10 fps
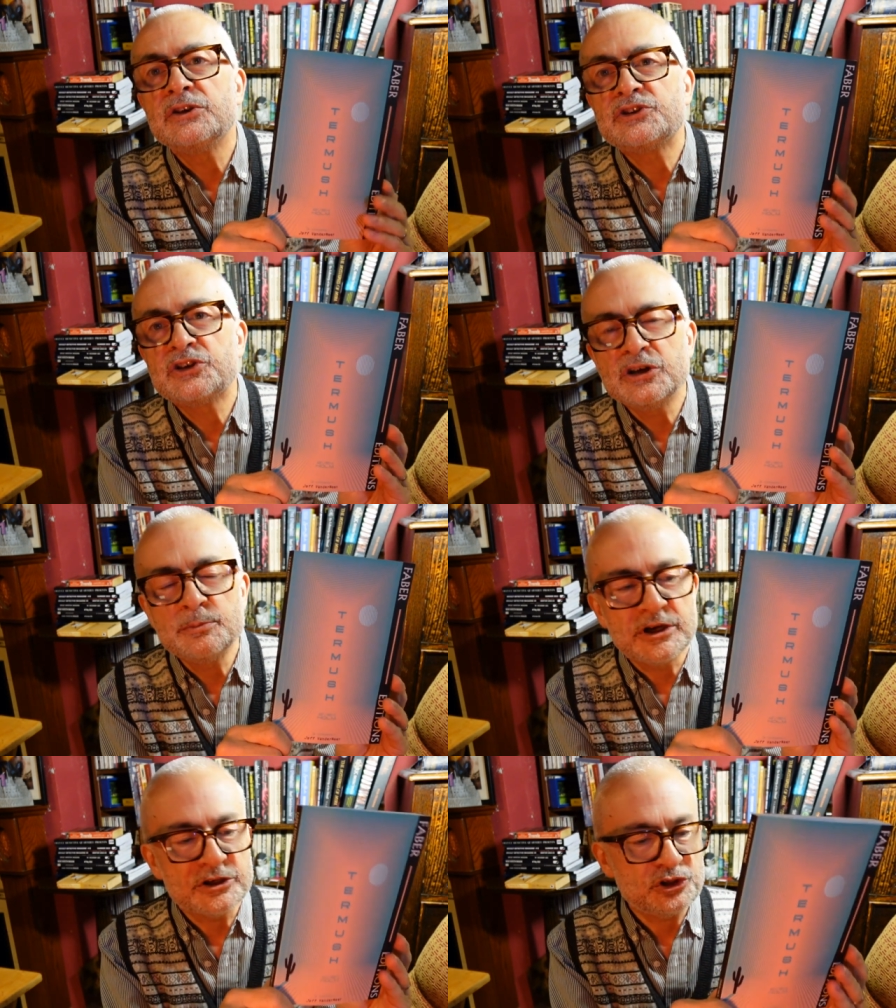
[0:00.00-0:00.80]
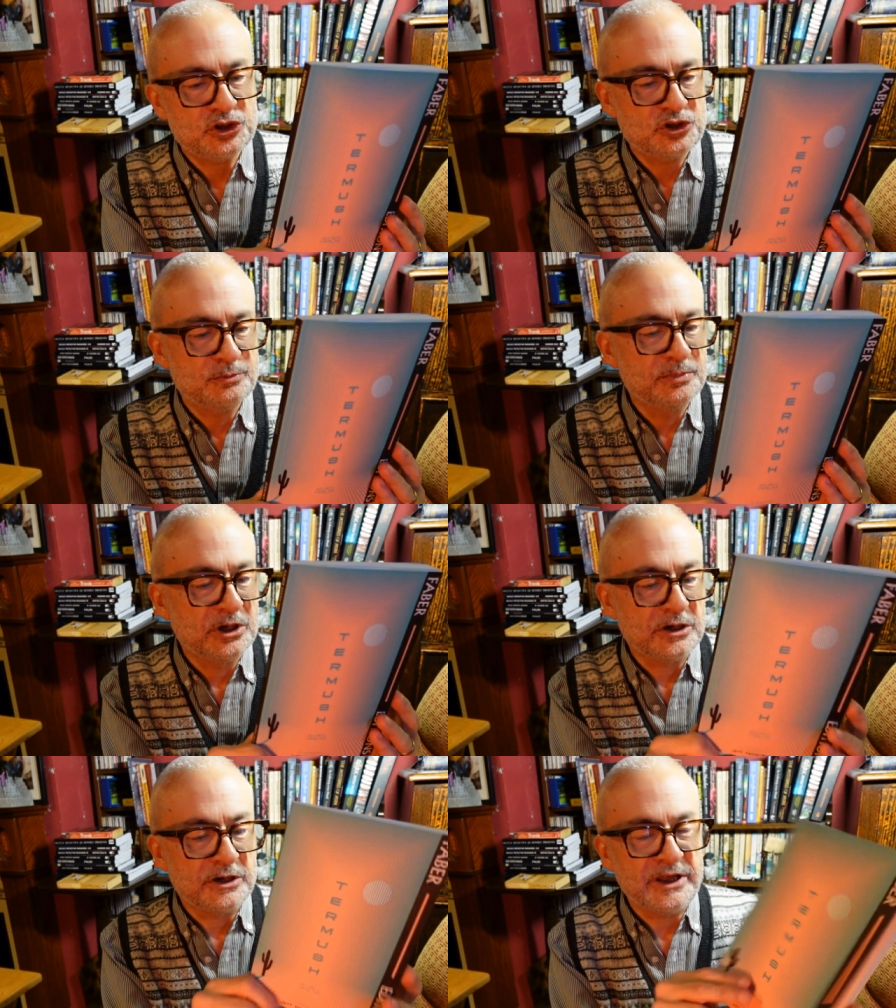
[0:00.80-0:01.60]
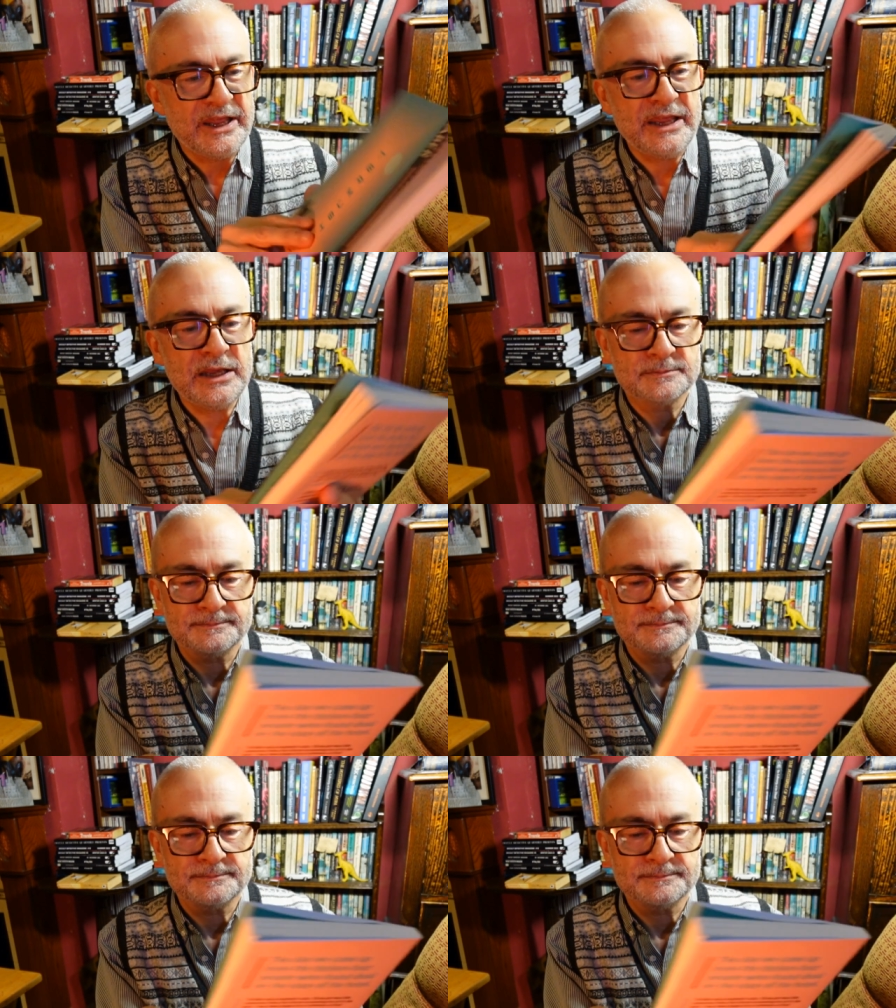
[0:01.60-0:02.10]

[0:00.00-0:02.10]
Termush by